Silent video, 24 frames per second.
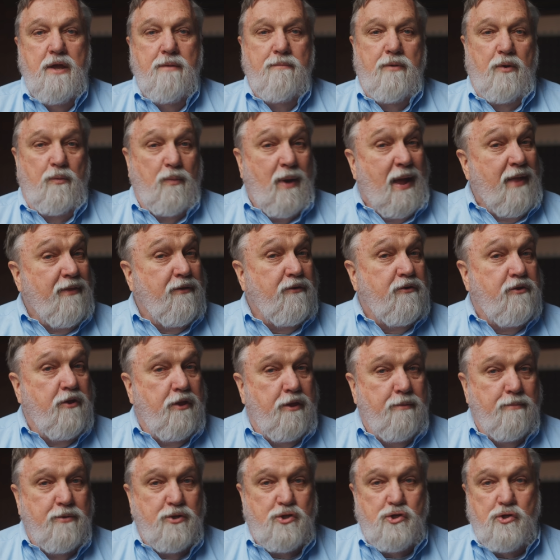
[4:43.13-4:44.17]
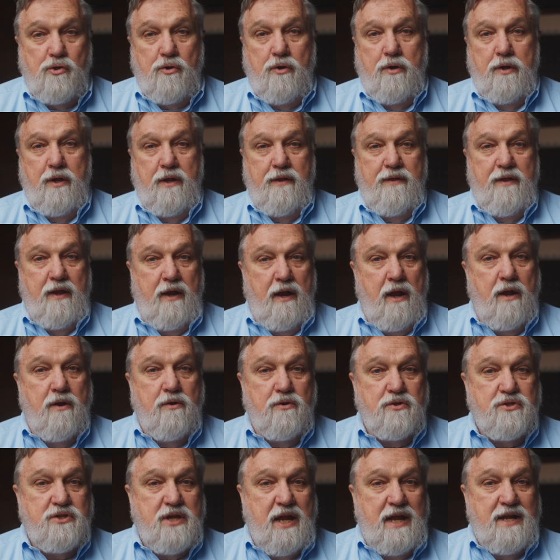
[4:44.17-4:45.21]
but rather to the maturity that
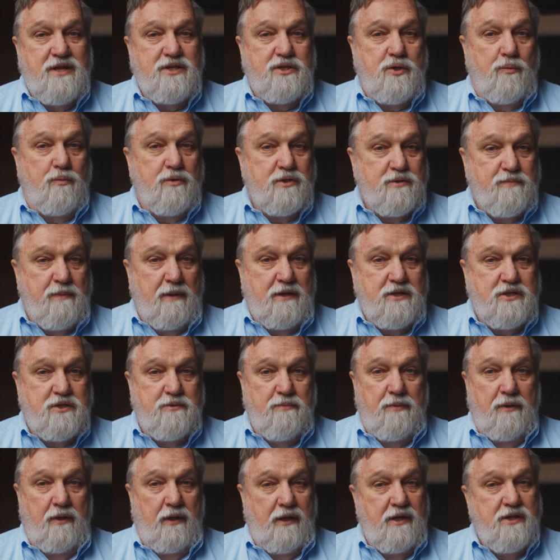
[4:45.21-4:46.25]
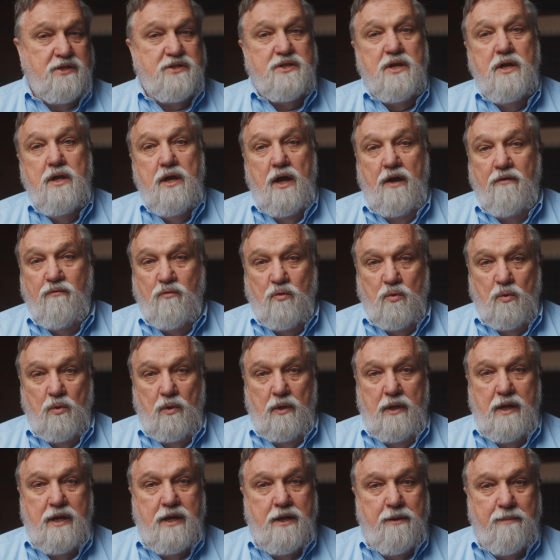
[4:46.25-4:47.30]
understands the responsibilities of
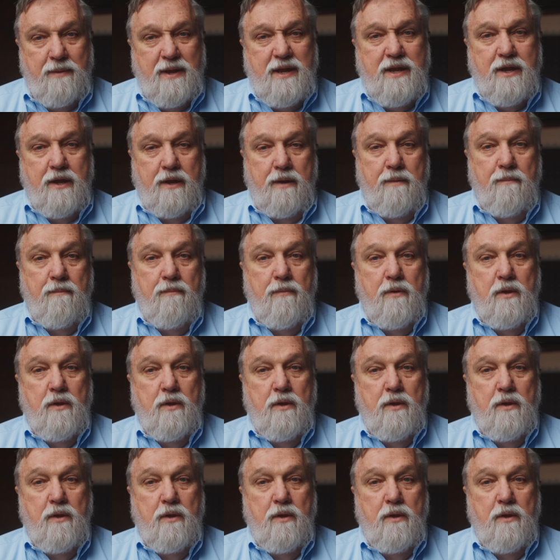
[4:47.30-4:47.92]
rule and dominion.